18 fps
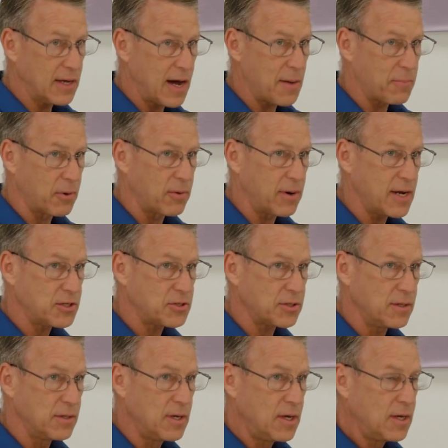
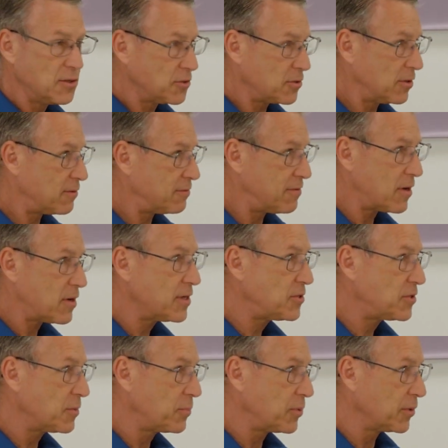operation, so they're very
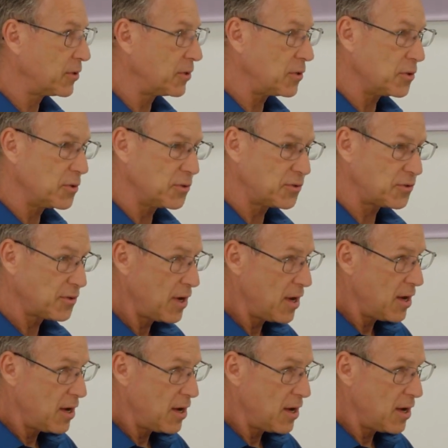simple to use